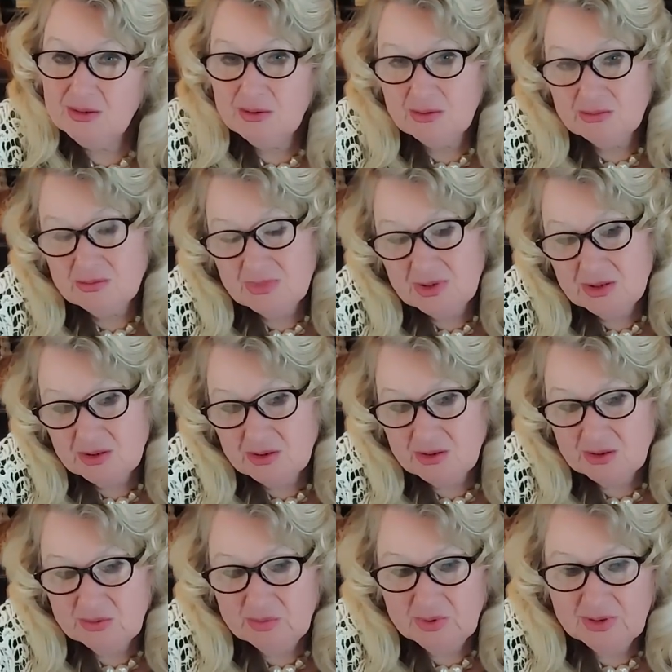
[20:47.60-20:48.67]
or oh, it
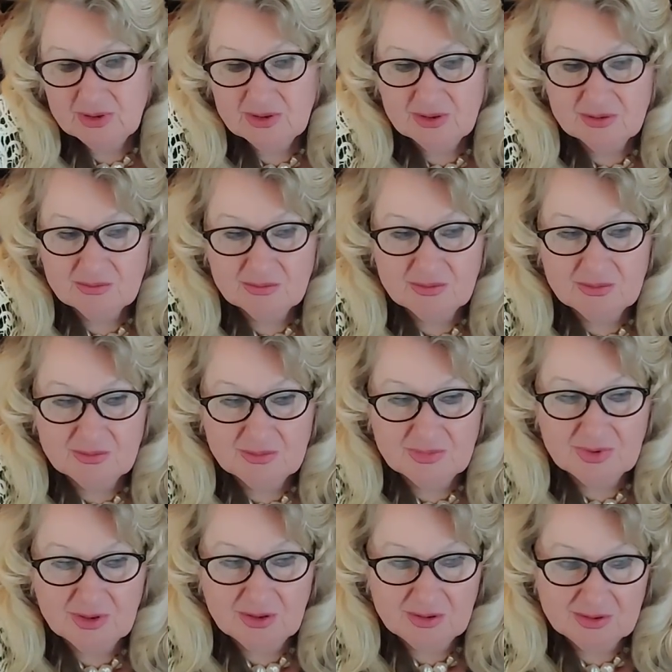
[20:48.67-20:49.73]
could be
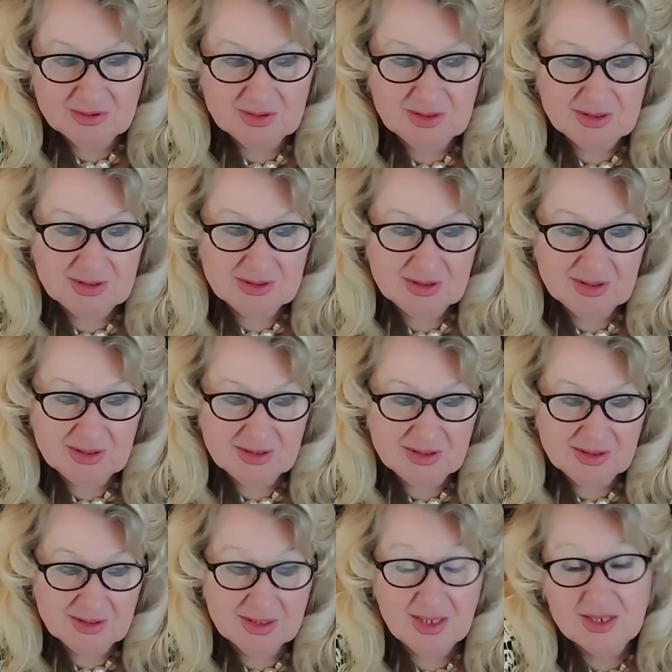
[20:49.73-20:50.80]
oh, in uh,
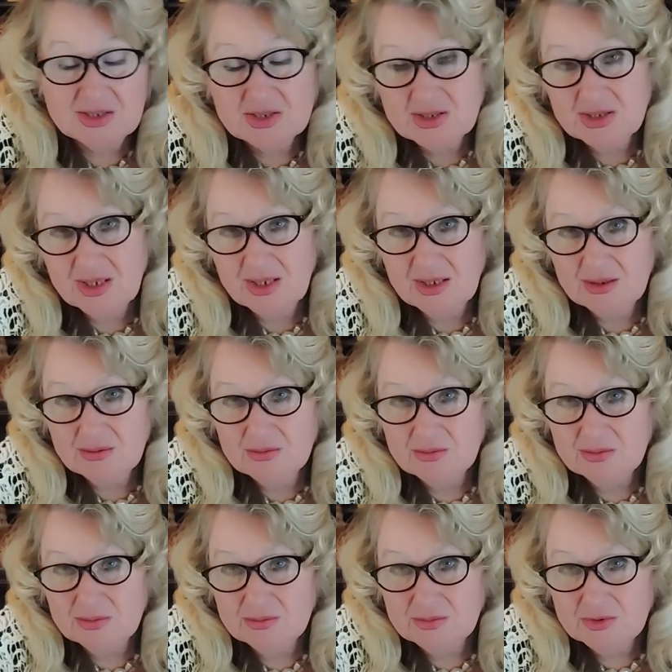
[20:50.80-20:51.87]
Russia,
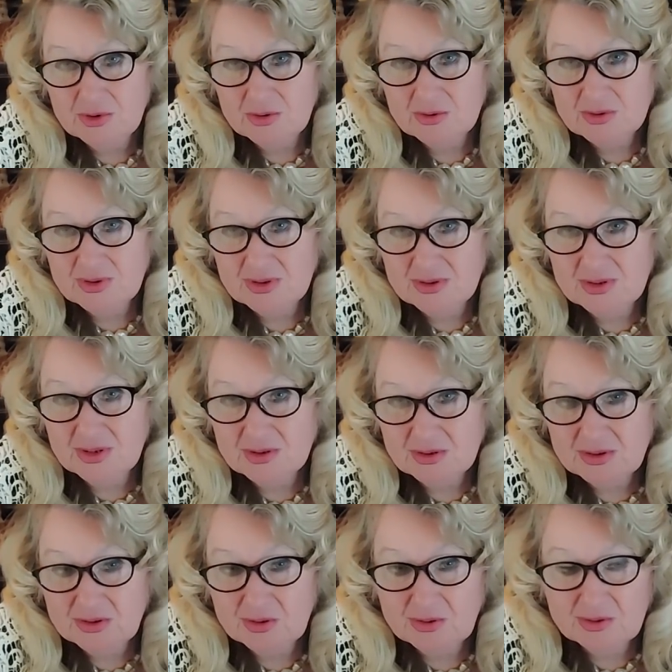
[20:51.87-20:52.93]
northern
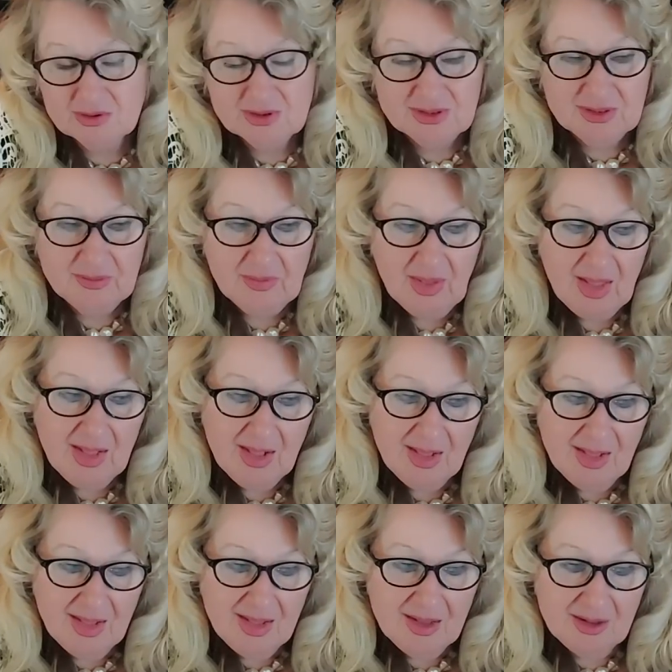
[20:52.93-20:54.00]
territory
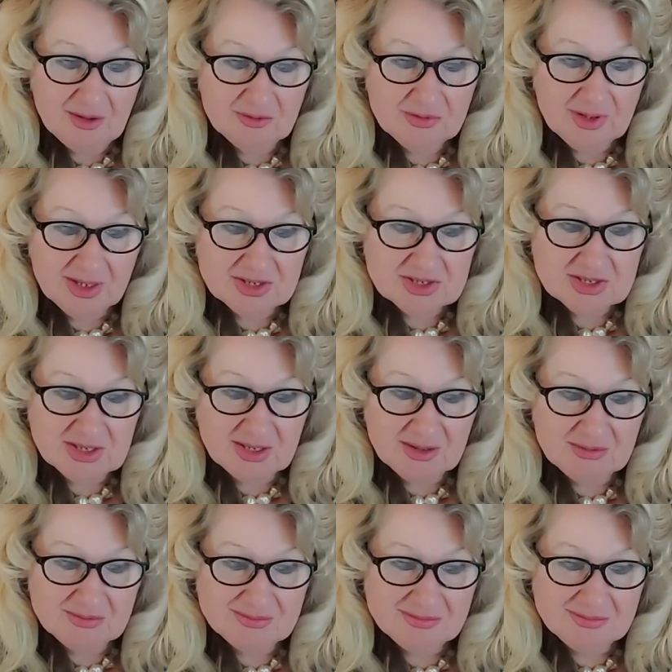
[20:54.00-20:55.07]
of
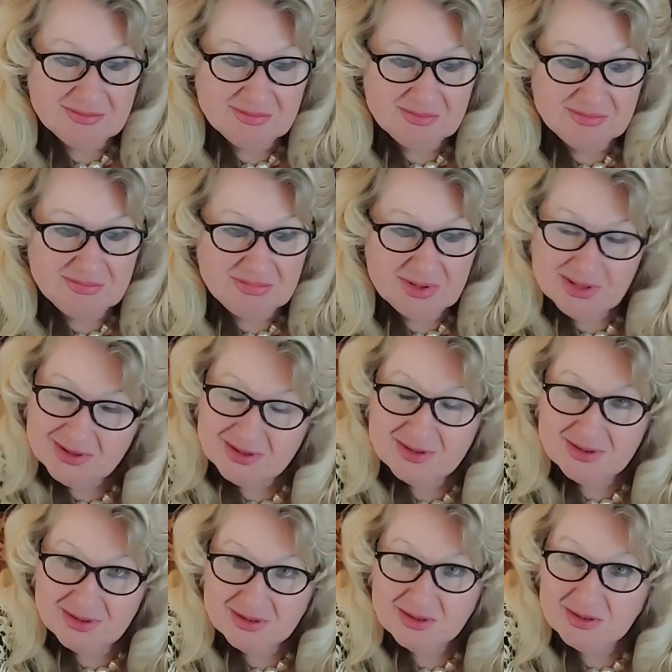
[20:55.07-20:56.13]
Russia, but
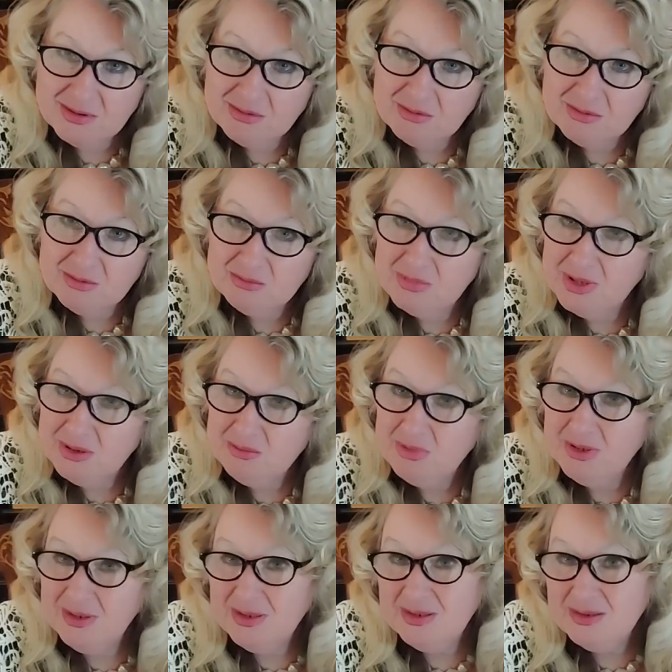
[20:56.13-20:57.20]
maybe
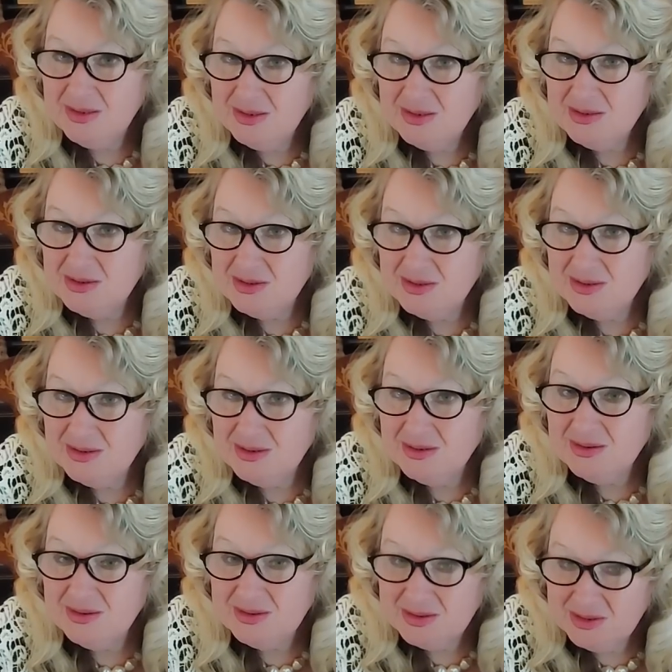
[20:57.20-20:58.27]
it is
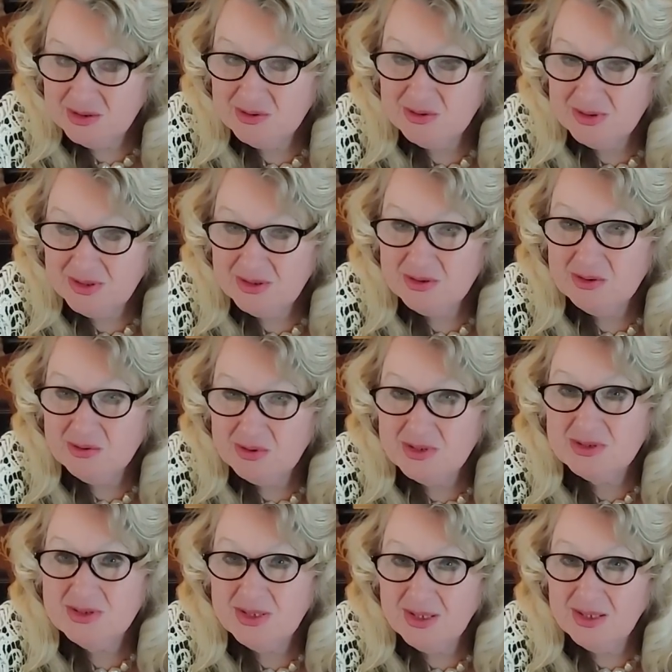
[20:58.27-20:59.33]
uh, still in
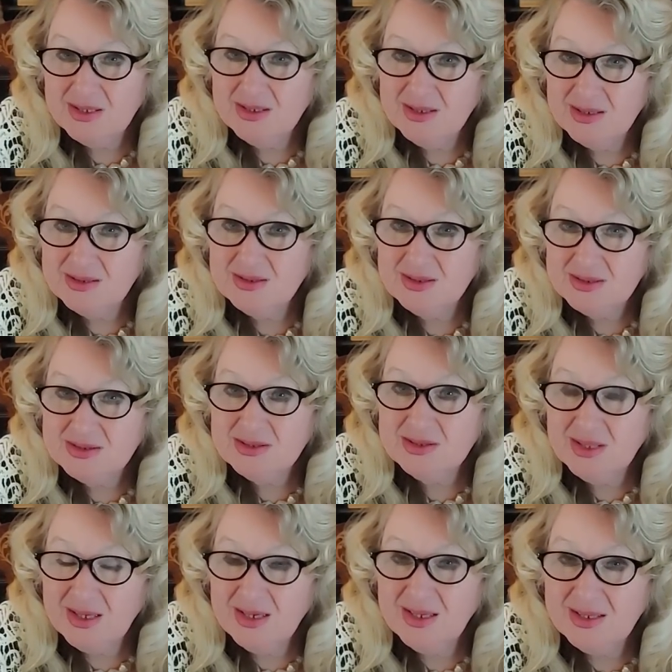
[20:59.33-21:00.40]
USA and it's
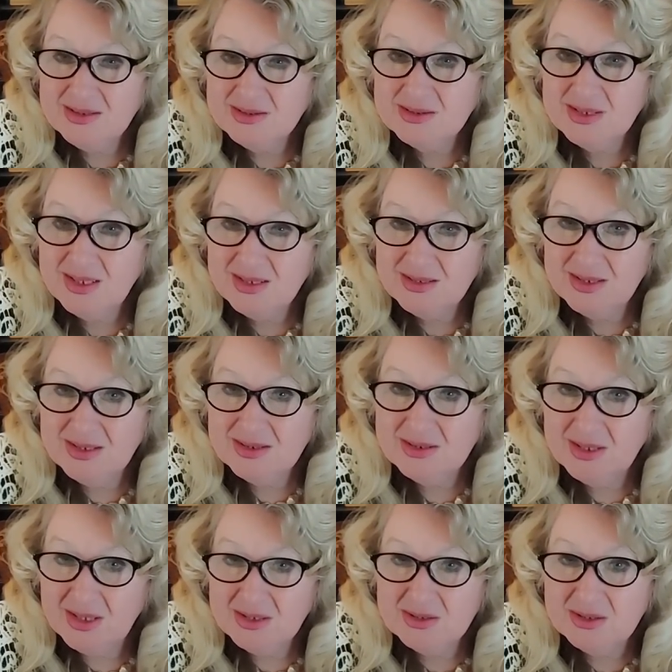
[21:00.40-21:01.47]
in Alaska that
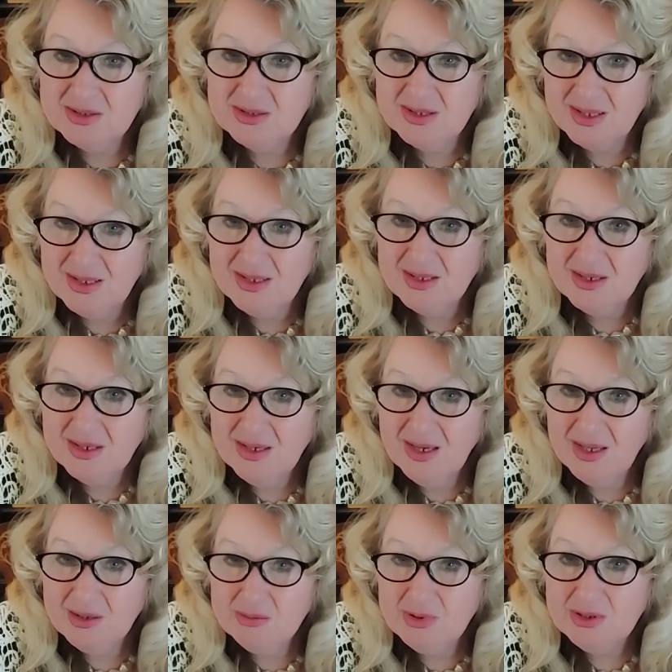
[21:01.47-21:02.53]
that
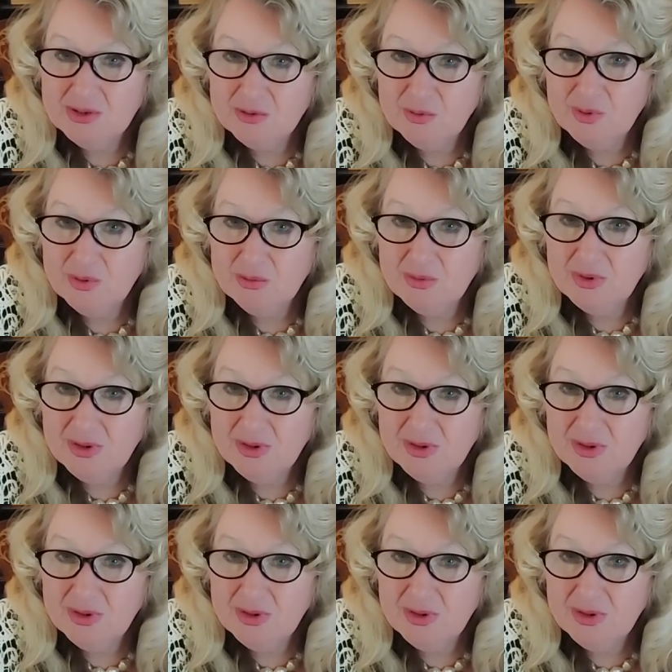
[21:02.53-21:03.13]
climate will